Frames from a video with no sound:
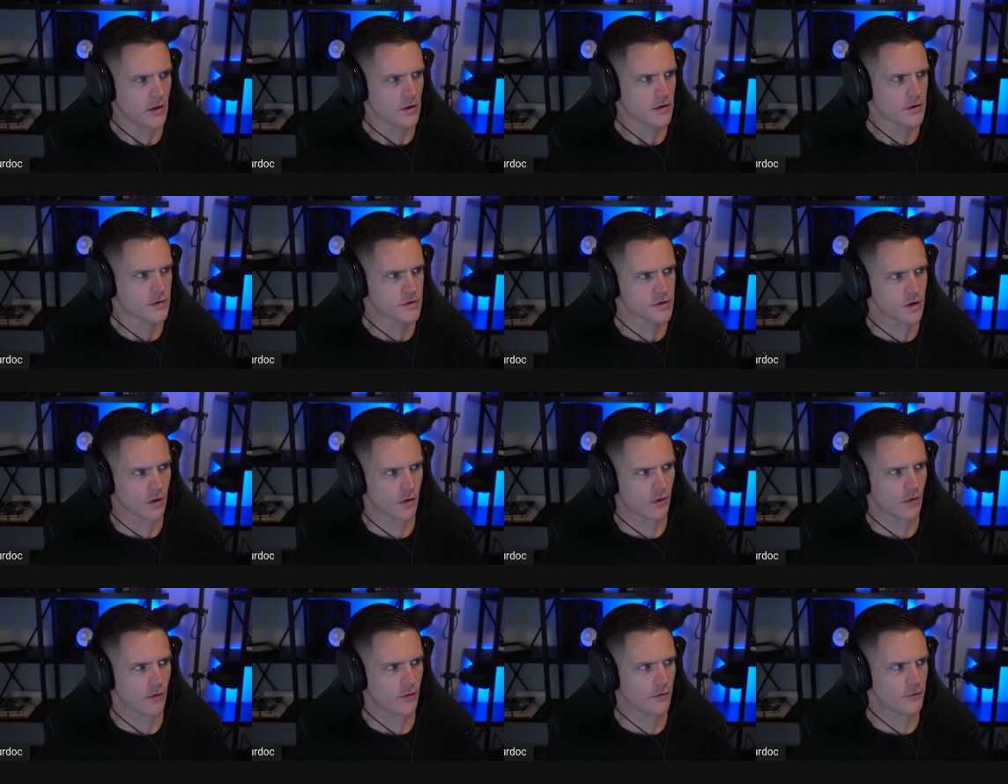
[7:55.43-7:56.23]

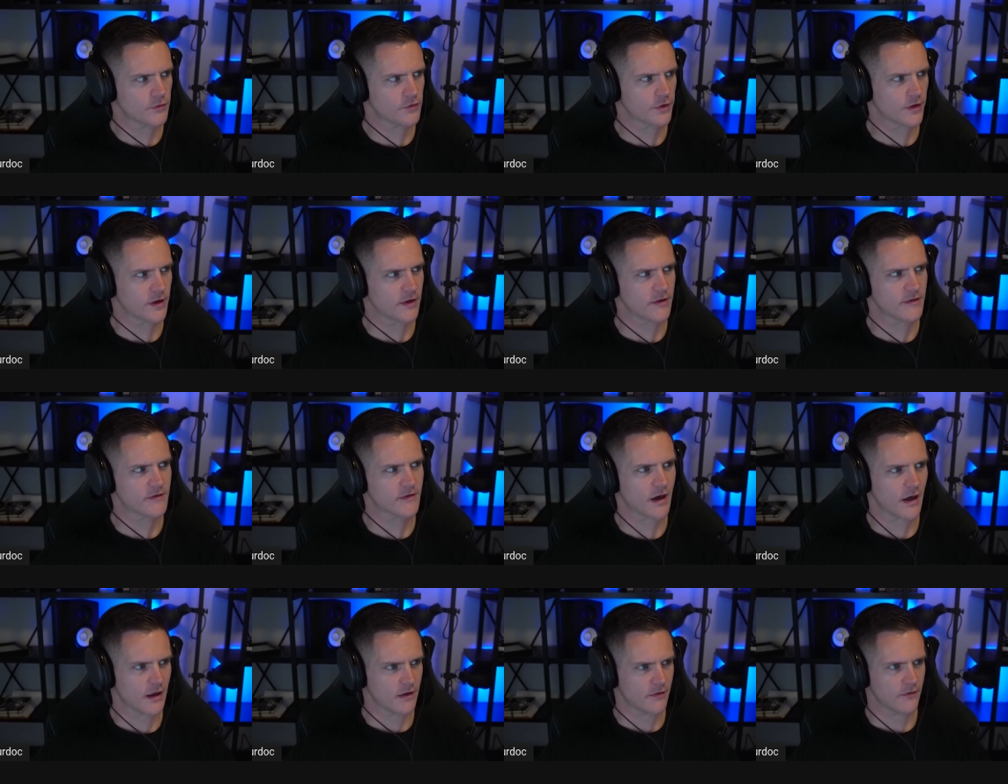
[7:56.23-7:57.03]
So so then let's
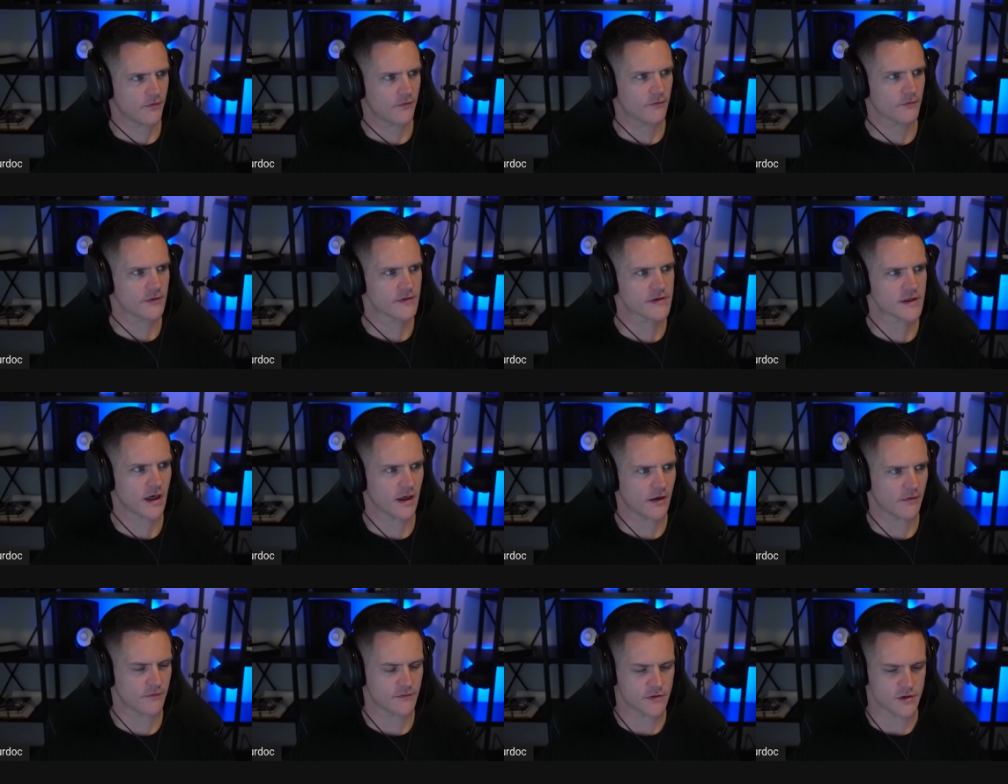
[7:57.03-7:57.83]
kind of let's
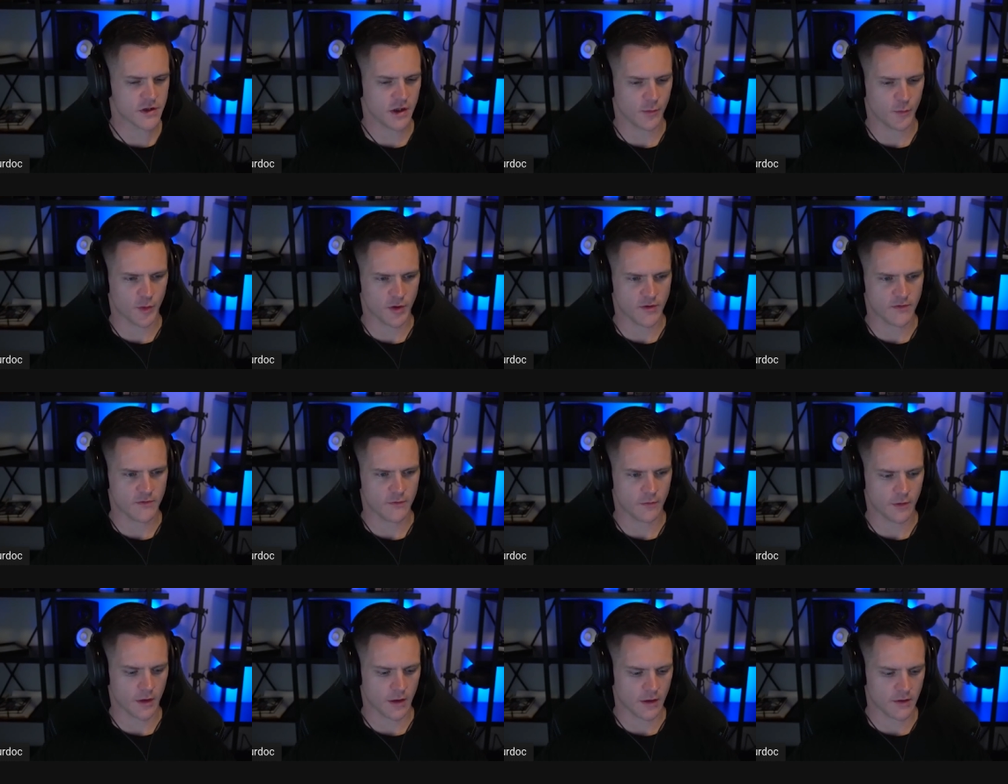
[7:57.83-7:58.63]
kind of jump
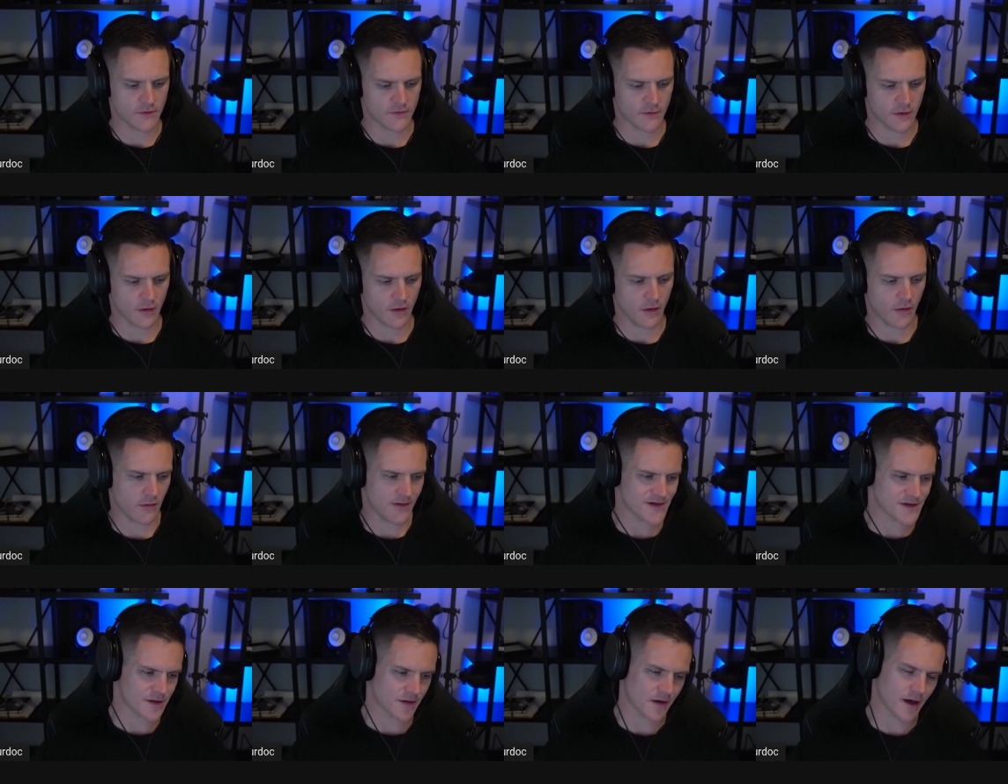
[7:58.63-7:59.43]
into it. Is there
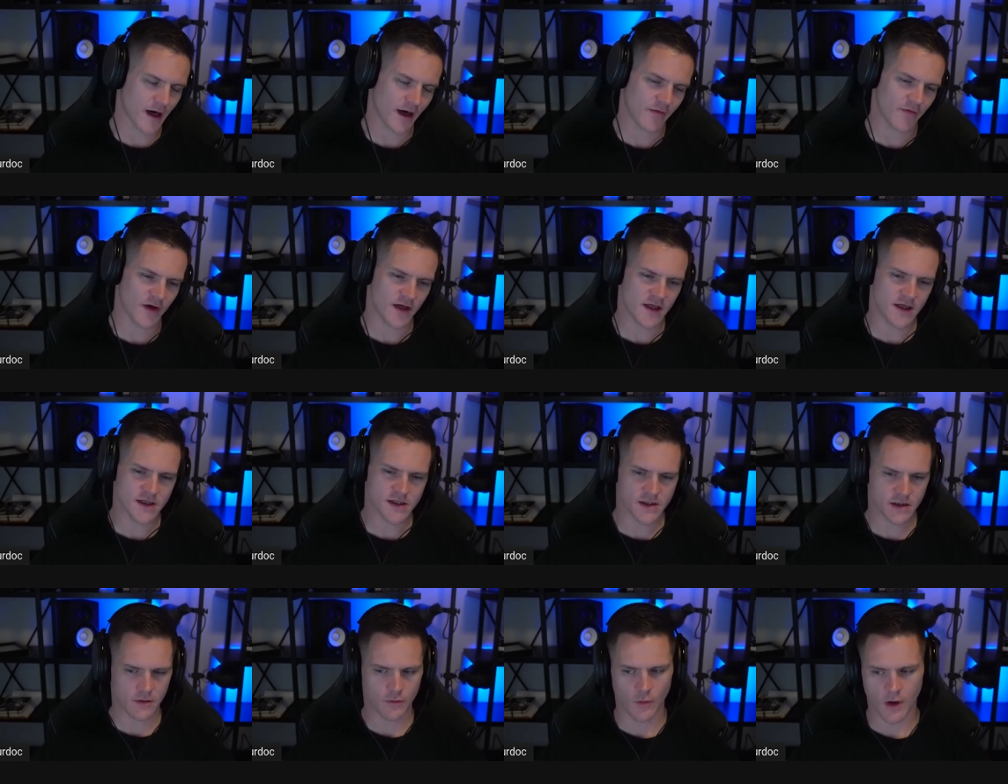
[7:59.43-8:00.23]
is there kind of an
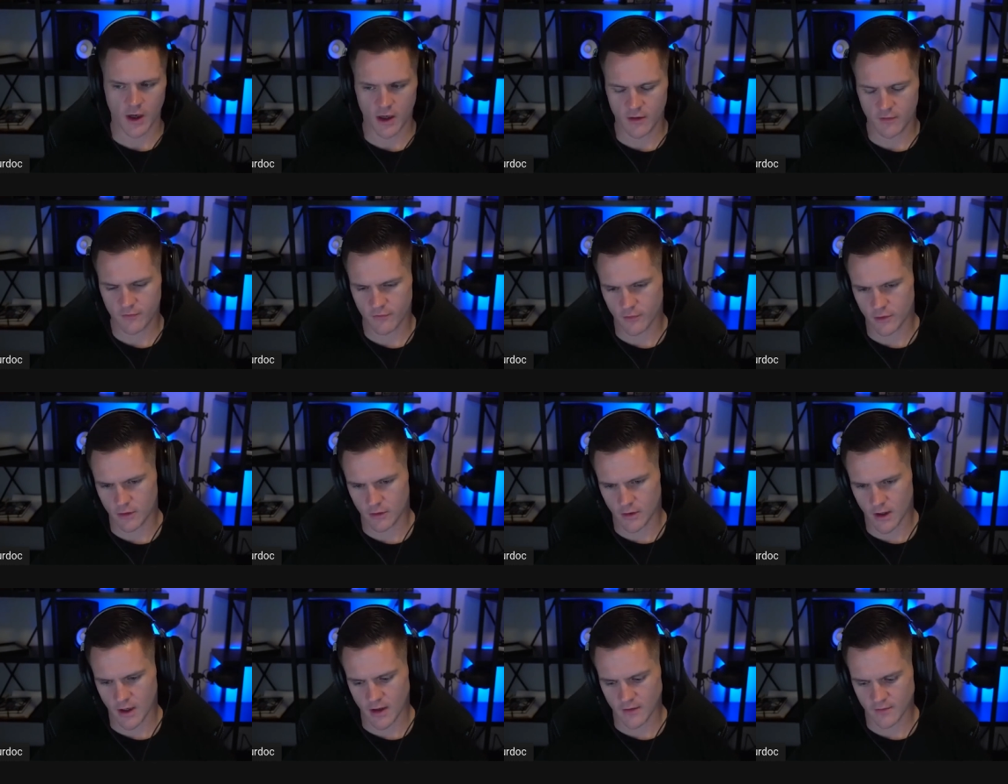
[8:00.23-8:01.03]
easy way for
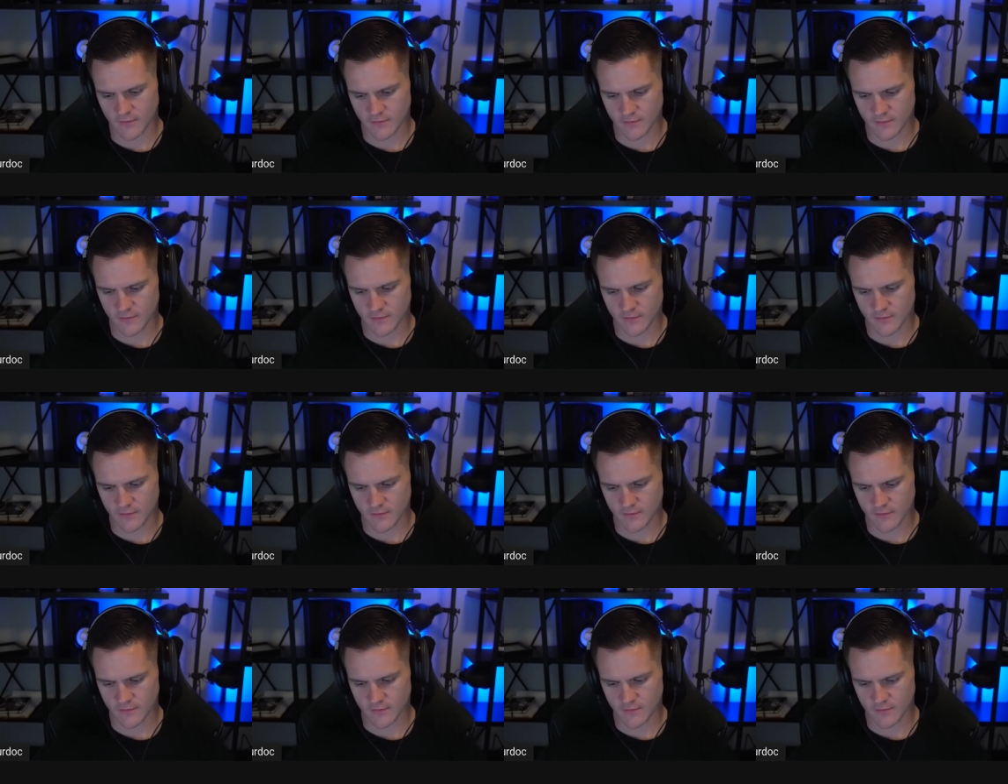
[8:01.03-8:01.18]
you guys